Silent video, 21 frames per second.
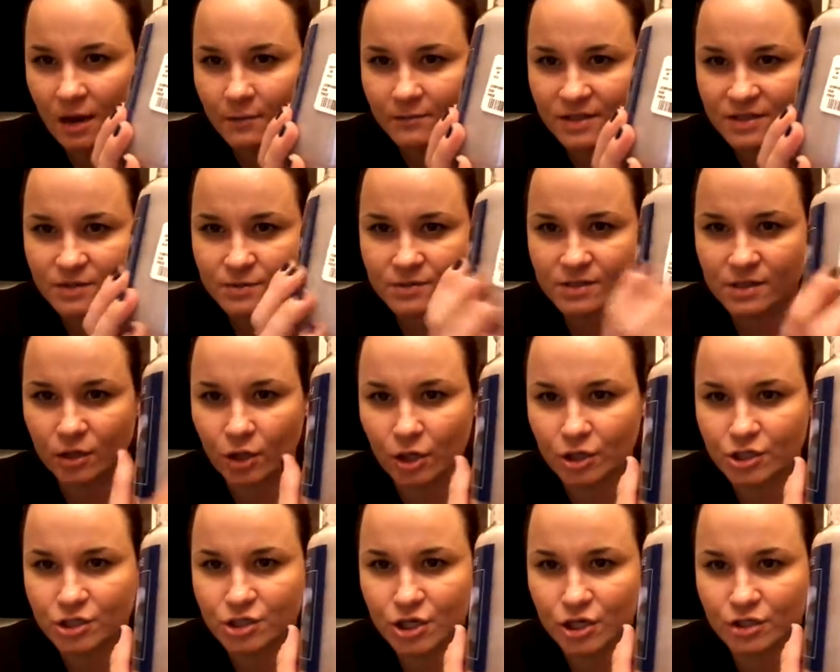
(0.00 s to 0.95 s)
This was a
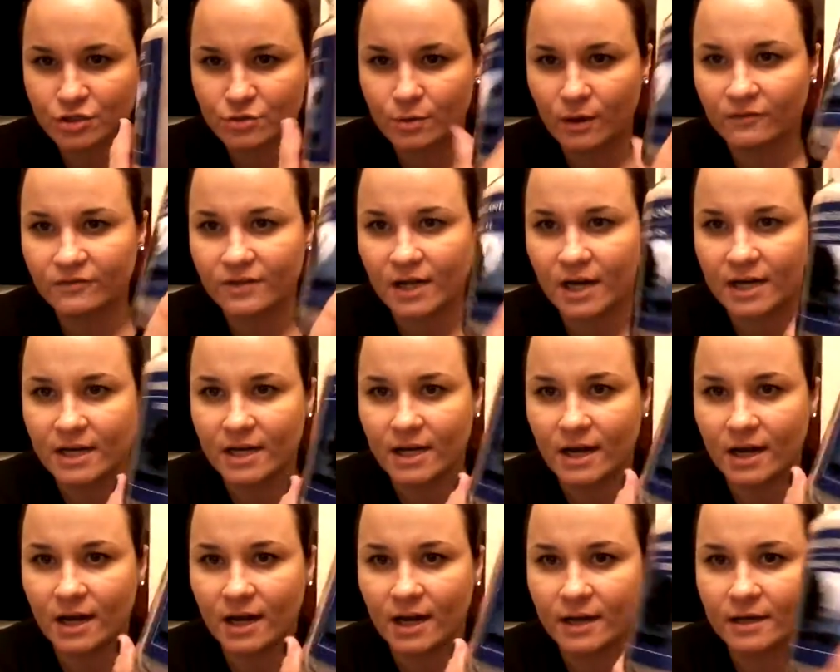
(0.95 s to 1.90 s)
large jar,
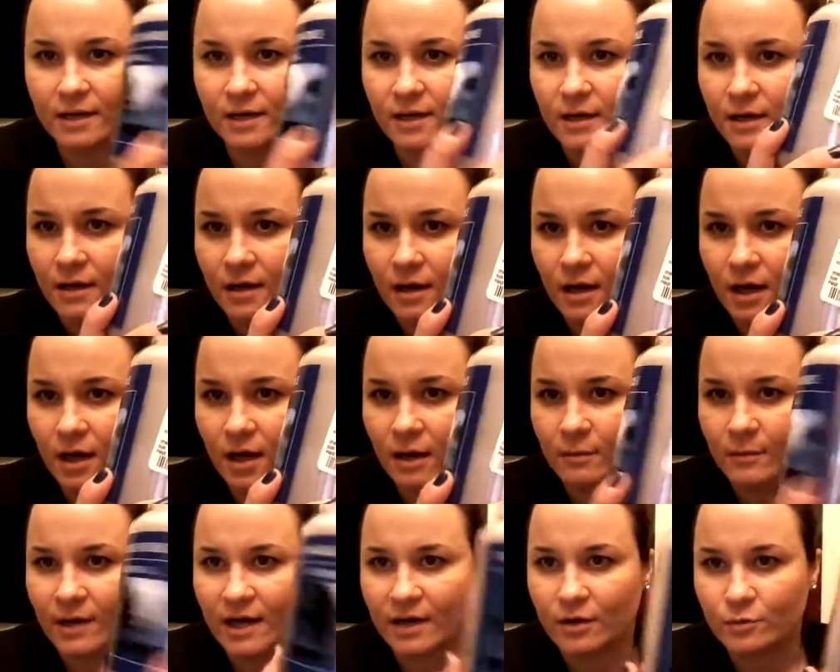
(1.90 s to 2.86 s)
$12.99
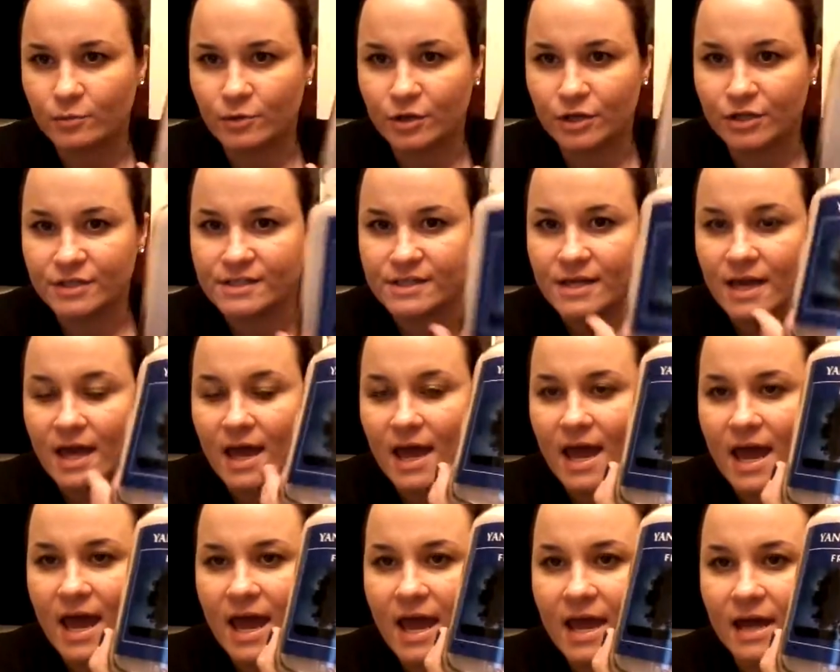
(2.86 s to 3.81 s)
at HomeGoods,
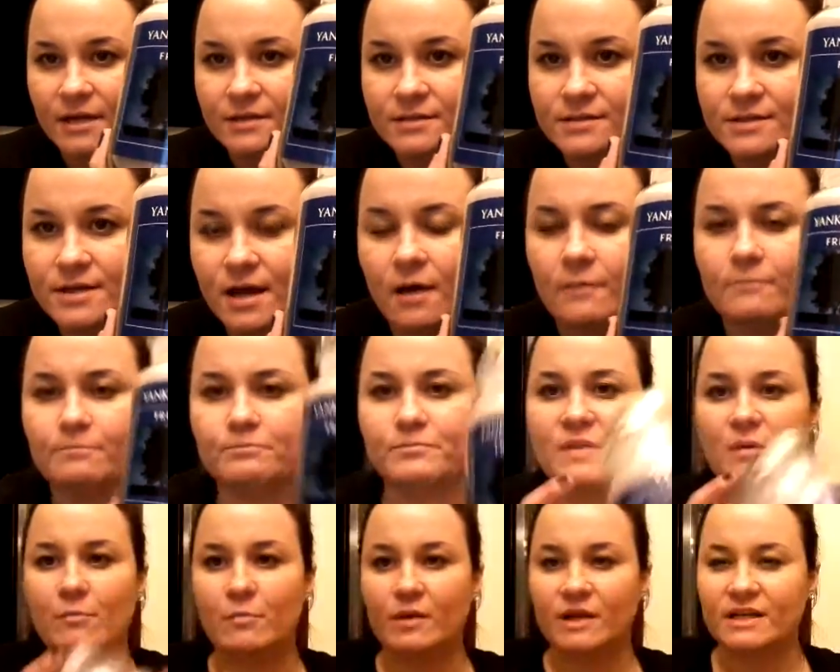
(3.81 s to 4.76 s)
and
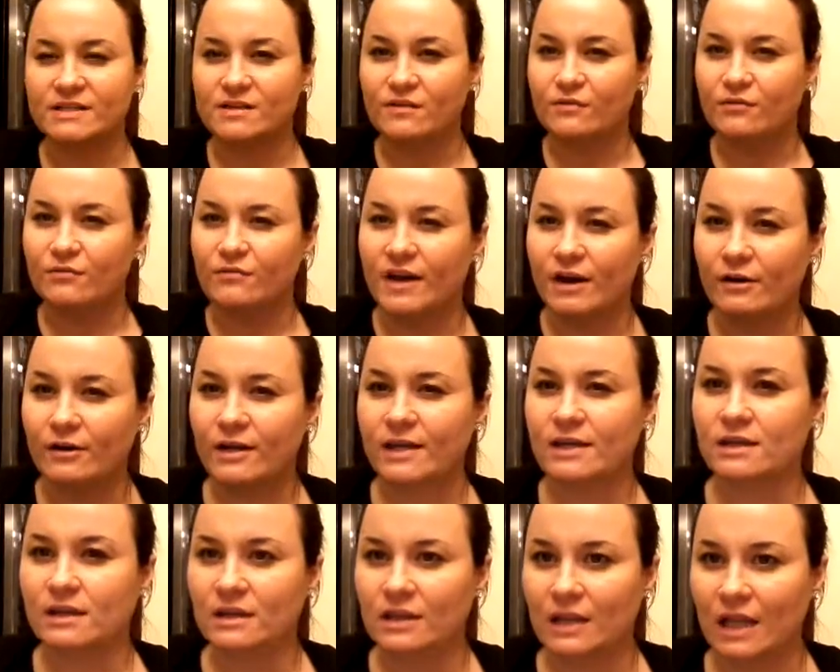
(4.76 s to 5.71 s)
but it's a very
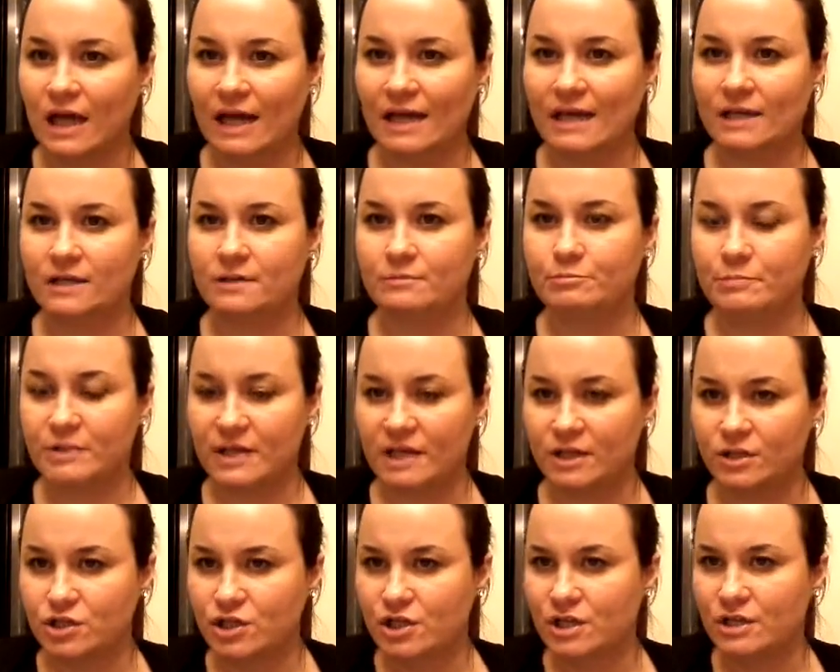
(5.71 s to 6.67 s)
light,
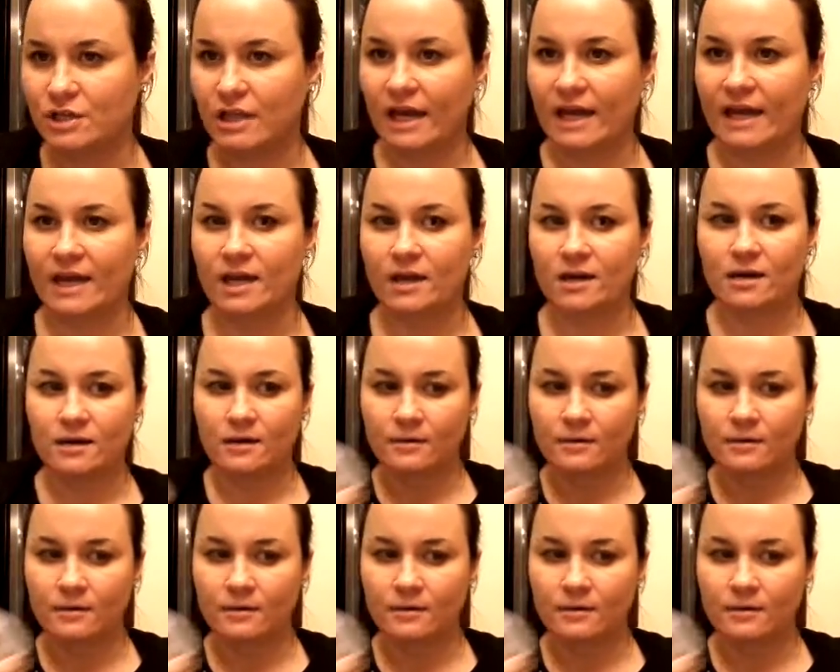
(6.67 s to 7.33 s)
beachy, like